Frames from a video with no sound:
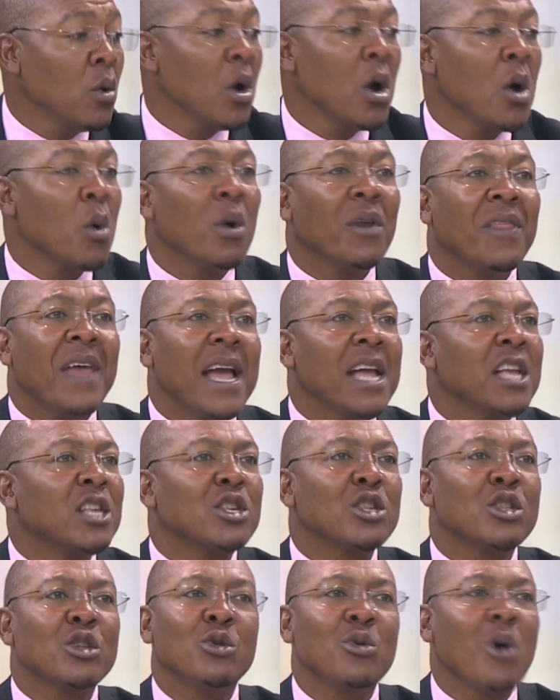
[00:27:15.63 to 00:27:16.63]
whether
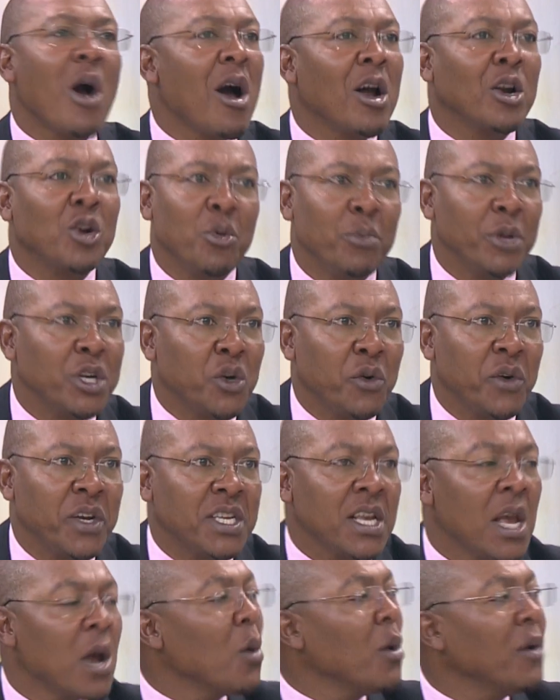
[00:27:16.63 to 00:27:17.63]
it's through our
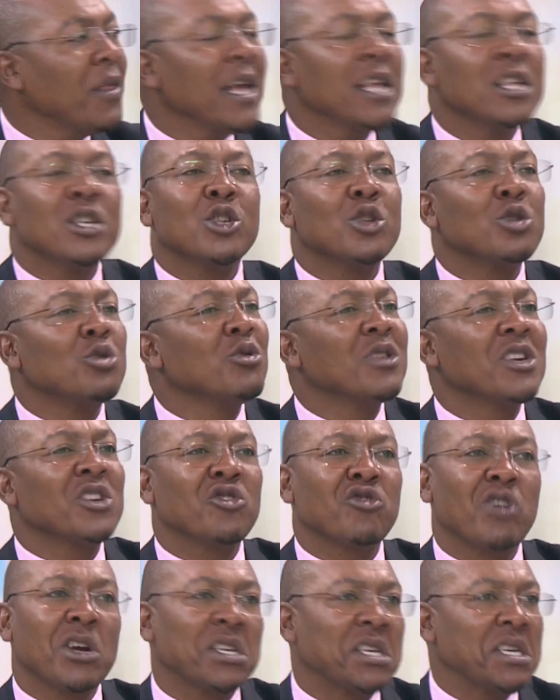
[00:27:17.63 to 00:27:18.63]
dormitories, whether it's through the
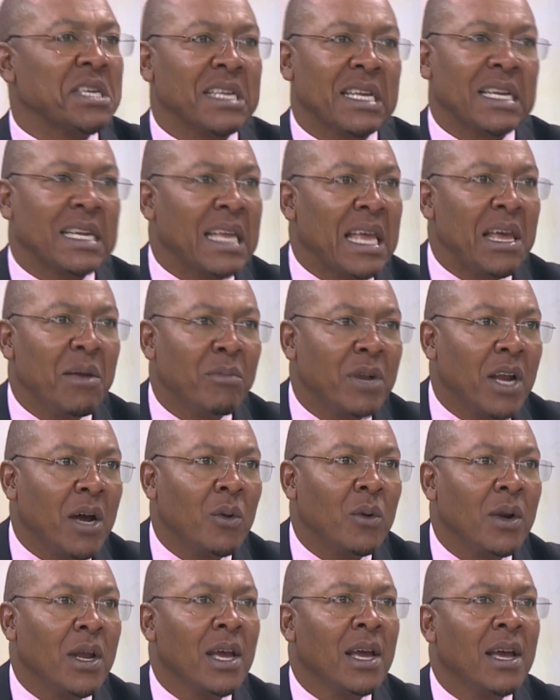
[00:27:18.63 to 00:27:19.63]
structures that came
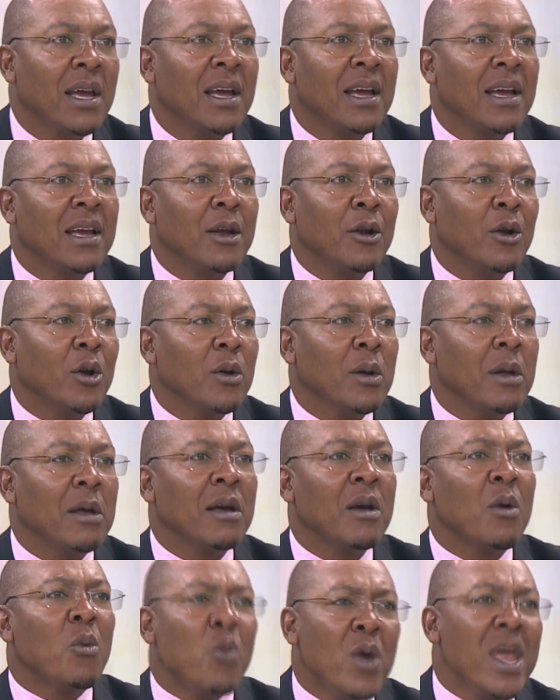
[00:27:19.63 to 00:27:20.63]
down.
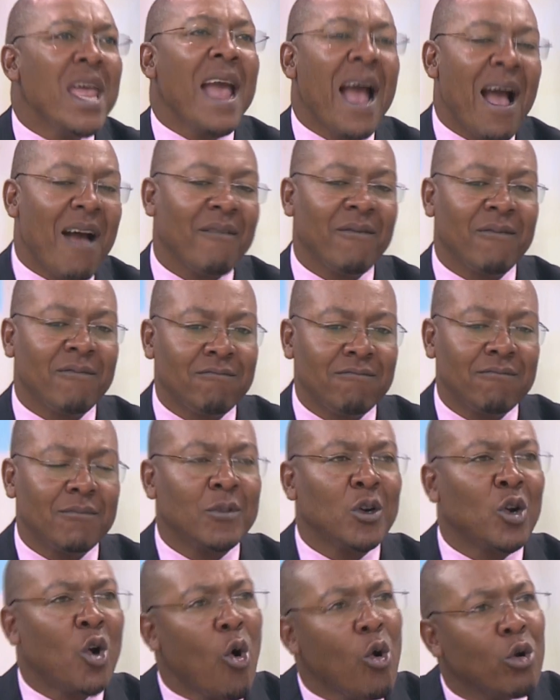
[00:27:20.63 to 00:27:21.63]
We have
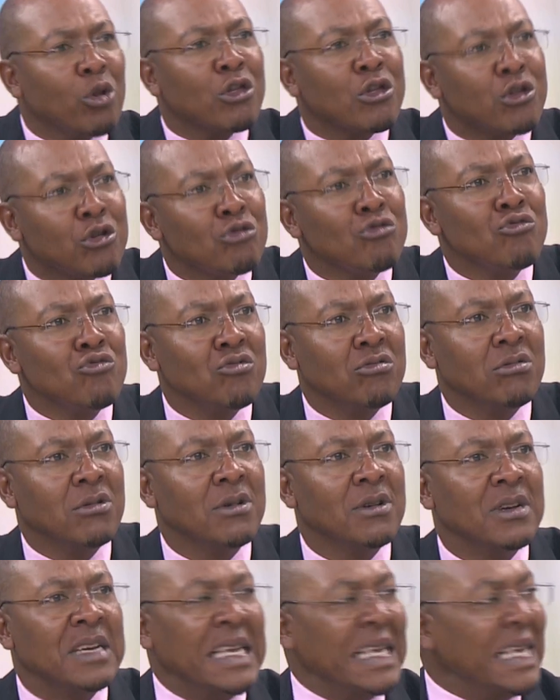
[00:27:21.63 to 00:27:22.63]
gone through
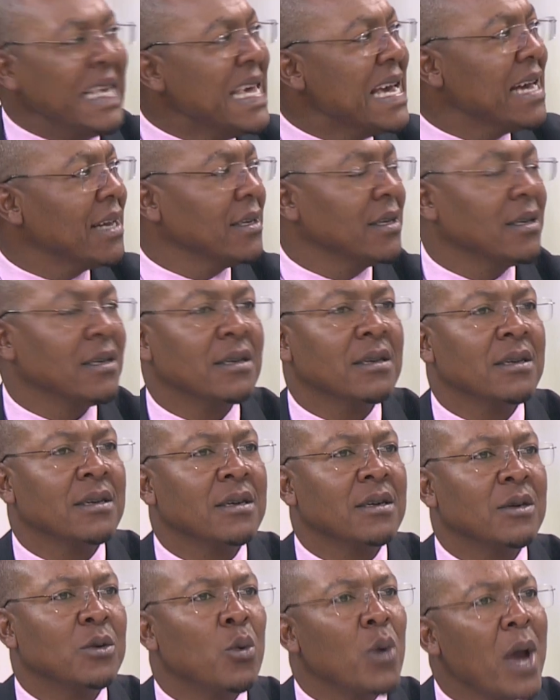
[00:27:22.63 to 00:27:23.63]
years
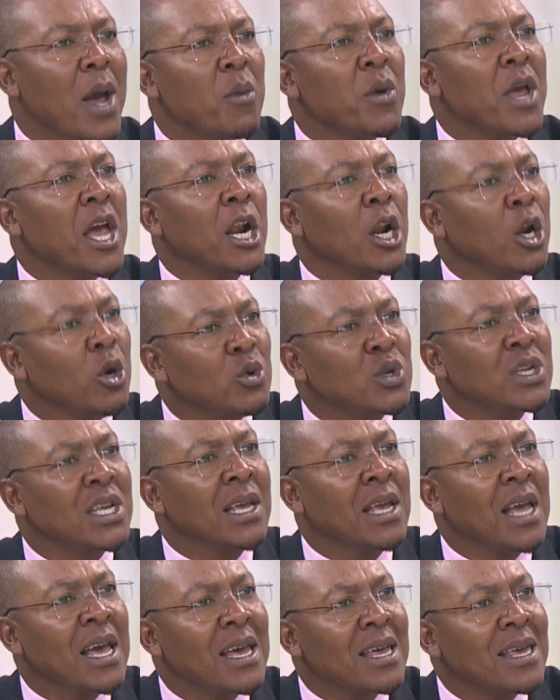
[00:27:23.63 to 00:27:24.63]
where we are
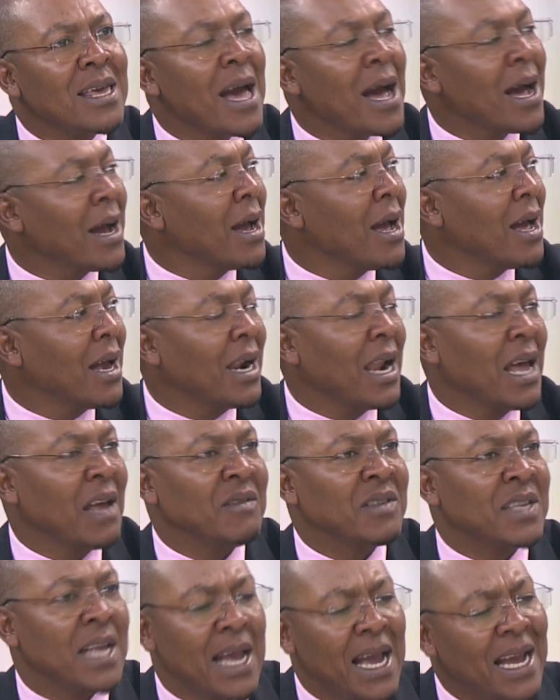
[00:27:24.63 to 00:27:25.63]
losing young
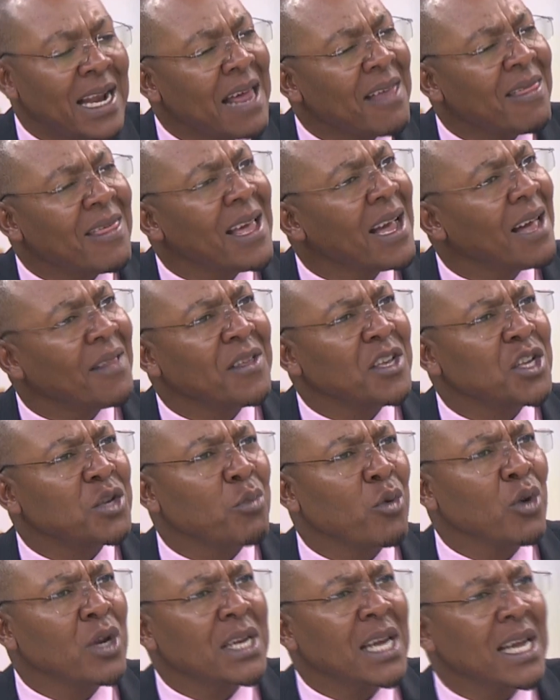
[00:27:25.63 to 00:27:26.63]
lives. And I think at this
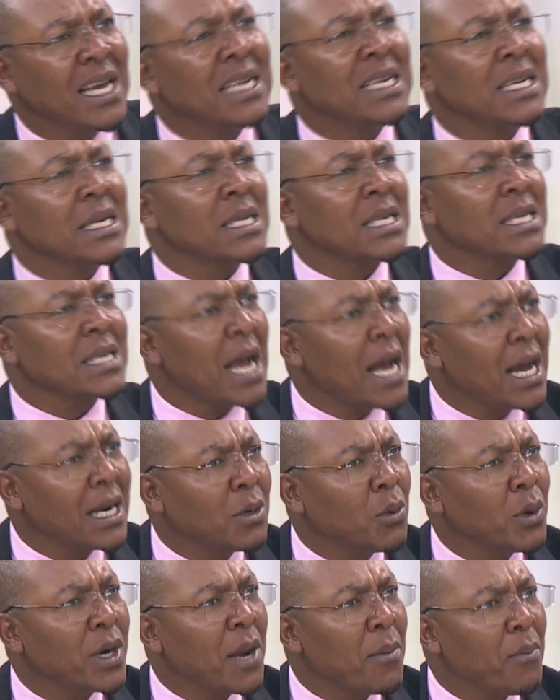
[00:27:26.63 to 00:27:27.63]
point, it is sad
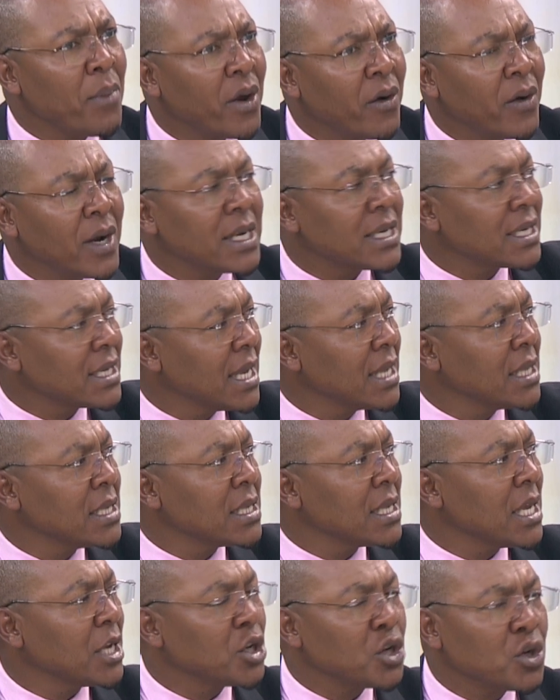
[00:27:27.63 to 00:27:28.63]
when a parent sends
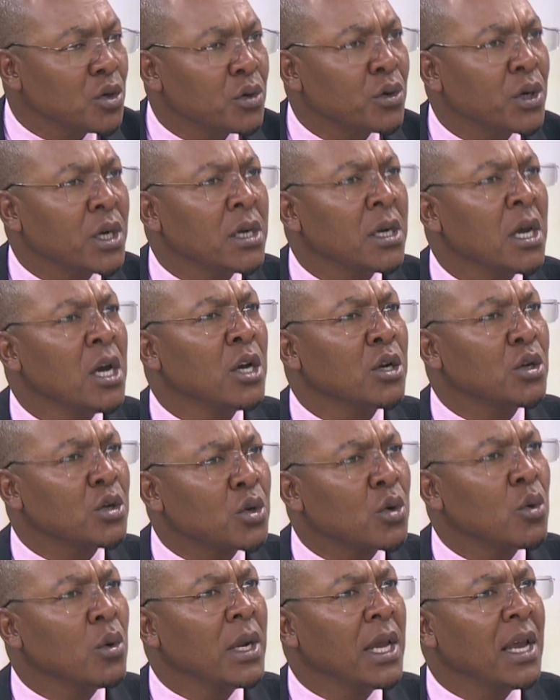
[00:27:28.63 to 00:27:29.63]
their children to
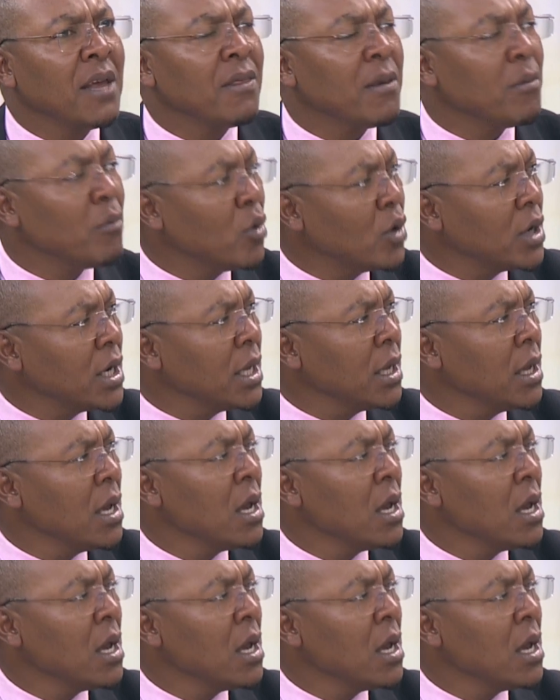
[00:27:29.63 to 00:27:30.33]
school in the morning